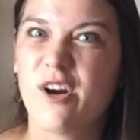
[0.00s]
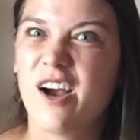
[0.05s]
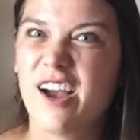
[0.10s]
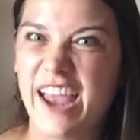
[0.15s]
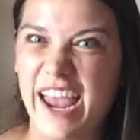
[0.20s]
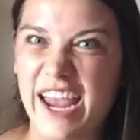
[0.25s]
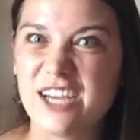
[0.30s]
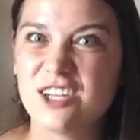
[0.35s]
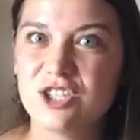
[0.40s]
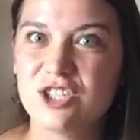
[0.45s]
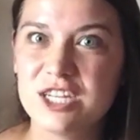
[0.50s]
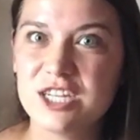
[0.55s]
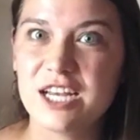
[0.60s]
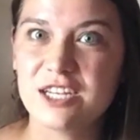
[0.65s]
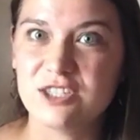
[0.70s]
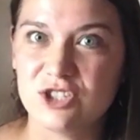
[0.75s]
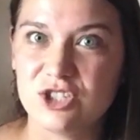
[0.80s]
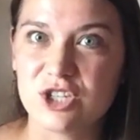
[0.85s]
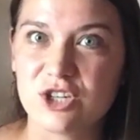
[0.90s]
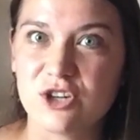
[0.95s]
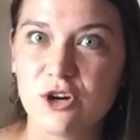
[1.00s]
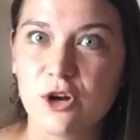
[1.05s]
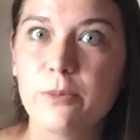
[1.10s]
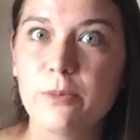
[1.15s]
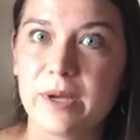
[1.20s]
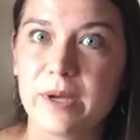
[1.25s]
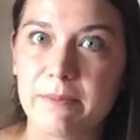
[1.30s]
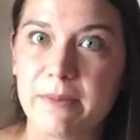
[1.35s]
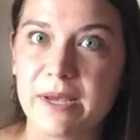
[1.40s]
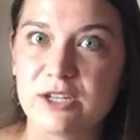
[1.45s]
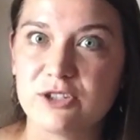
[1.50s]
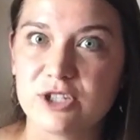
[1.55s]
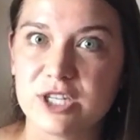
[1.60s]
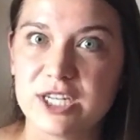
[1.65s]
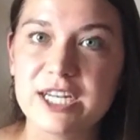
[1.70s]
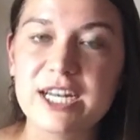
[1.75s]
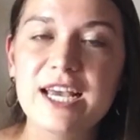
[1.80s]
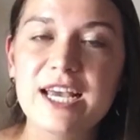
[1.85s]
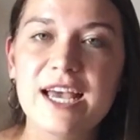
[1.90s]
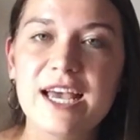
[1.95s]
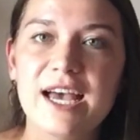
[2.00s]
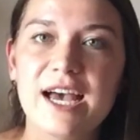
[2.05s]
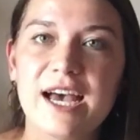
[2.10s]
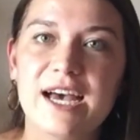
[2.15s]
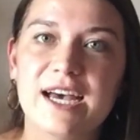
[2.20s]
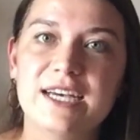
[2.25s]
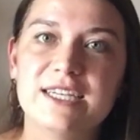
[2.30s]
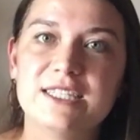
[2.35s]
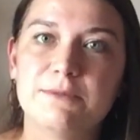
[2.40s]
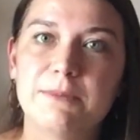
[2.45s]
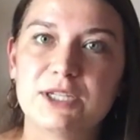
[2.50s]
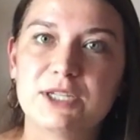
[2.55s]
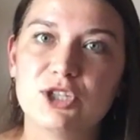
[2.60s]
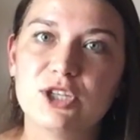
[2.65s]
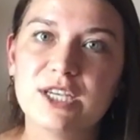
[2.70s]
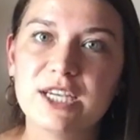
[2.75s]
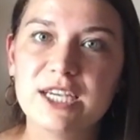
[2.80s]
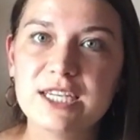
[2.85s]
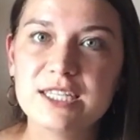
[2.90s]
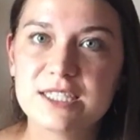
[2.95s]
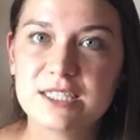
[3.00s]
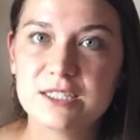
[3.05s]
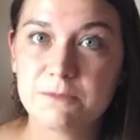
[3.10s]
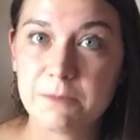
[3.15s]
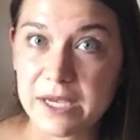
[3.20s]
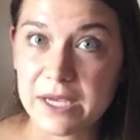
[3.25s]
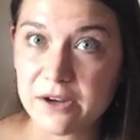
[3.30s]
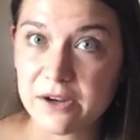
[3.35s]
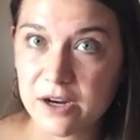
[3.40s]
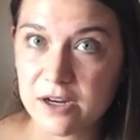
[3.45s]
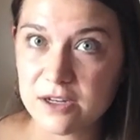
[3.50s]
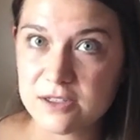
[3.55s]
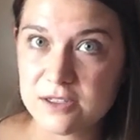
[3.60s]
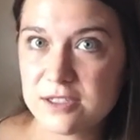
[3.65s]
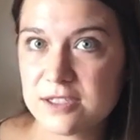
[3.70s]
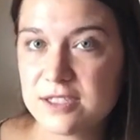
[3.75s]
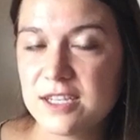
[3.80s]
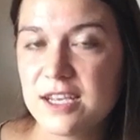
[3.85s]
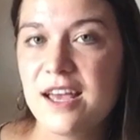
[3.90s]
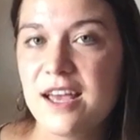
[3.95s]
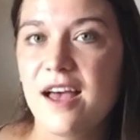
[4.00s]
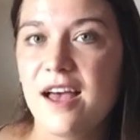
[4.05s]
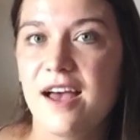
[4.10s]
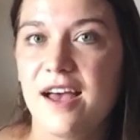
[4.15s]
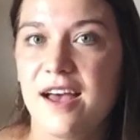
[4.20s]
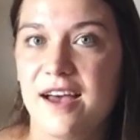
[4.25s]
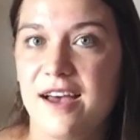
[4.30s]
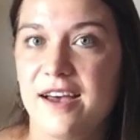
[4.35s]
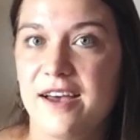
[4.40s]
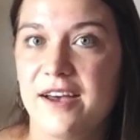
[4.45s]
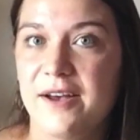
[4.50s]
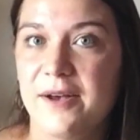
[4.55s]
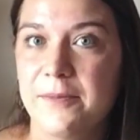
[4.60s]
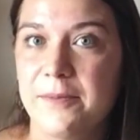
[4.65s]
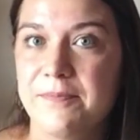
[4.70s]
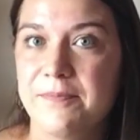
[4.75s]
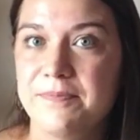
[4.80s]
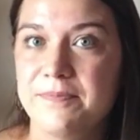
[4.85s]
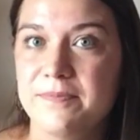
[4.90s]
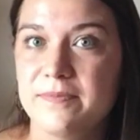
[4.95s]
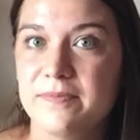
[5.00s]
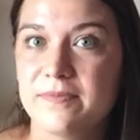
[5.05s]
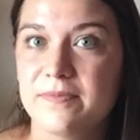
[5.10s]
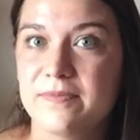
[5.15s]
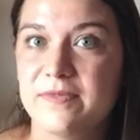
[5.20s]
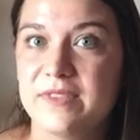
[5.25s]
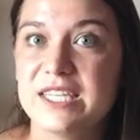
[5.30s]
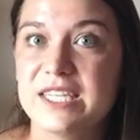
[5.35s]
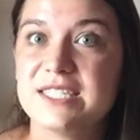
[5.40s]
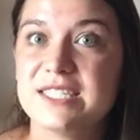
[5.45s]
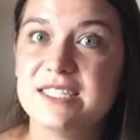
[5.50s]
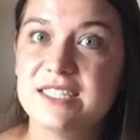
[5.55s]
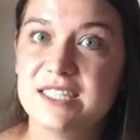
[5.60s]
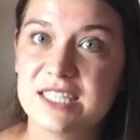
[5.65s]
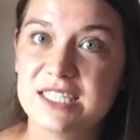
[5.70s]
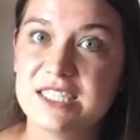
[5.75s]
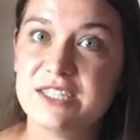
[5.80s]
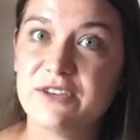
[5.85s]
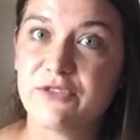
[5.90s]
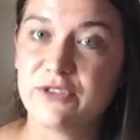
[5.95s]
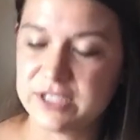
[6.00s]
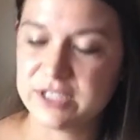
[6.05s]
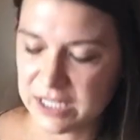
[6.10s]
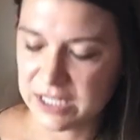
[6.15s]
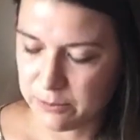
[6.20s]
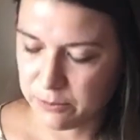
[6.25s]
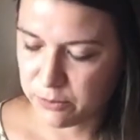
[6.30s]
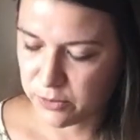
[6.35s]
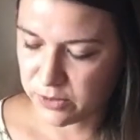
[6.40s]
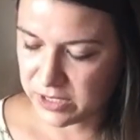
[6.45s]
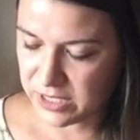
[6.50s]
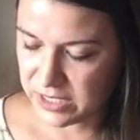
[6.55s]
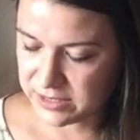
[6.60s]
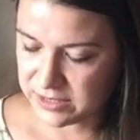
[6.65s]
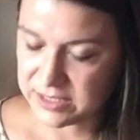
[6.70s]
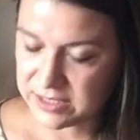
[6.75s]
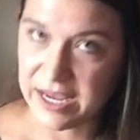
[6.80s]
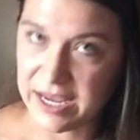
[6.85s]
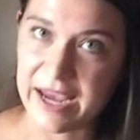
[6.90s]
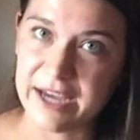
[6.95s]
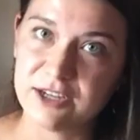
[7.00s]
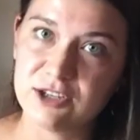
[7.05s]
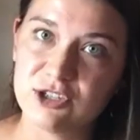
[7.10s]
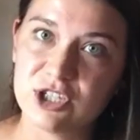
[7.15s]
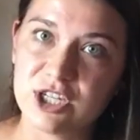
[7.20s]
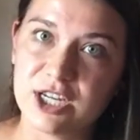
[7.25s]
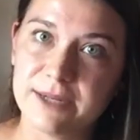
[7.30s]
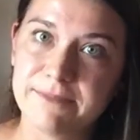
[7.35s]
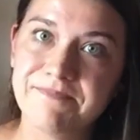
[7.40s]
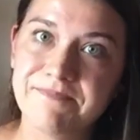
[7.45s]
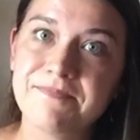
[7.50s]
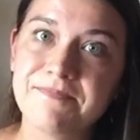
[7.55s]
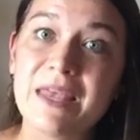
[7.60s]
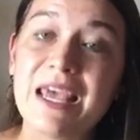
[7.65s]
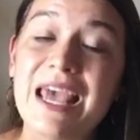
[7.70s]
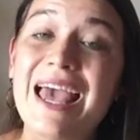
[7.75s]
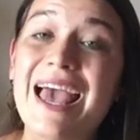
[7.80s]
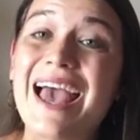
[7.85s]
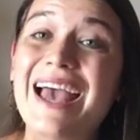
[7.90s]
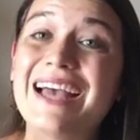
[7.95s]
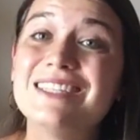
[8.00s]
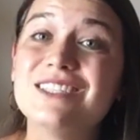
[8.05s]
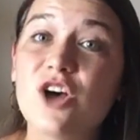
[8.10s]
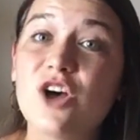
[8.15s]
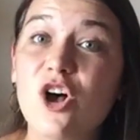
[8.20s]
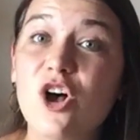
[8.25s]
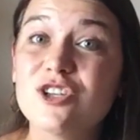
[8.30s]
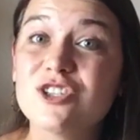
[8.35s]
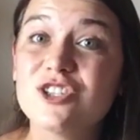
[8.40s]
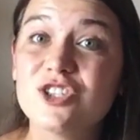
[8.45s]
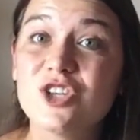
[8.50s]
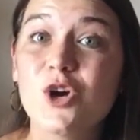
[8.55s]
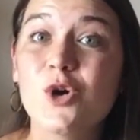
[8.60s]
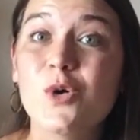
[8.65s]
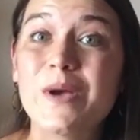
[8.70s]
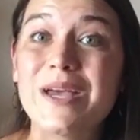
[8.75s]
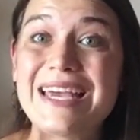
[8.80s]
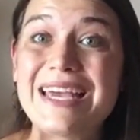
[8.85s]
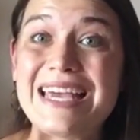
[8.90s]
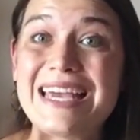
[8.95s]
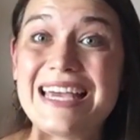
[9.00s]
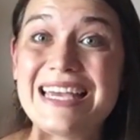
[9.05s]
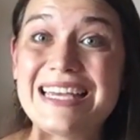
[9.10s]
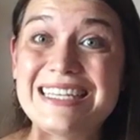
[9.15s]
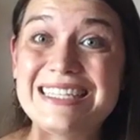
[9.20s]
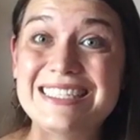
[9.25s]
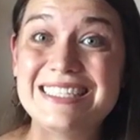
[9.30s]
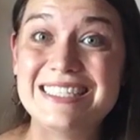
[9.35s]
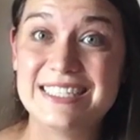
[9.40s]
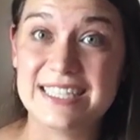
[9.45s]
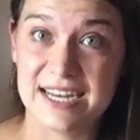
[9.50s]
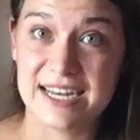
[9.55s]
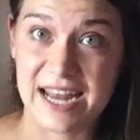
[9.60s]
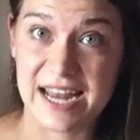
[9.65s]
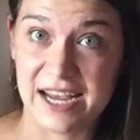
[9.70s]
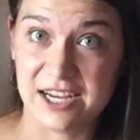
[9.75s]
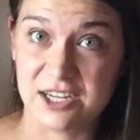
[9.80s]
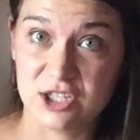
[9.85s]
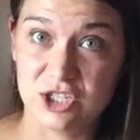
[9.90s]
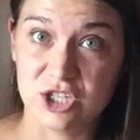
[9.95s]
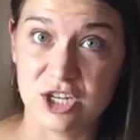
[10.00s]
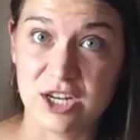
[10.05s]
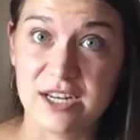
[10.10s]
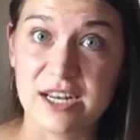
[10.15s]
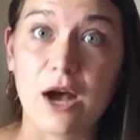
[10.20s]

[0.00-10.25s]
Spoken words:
Asian in general, but Mandarin especially speakers. The difference in pronunciation, and also intonation.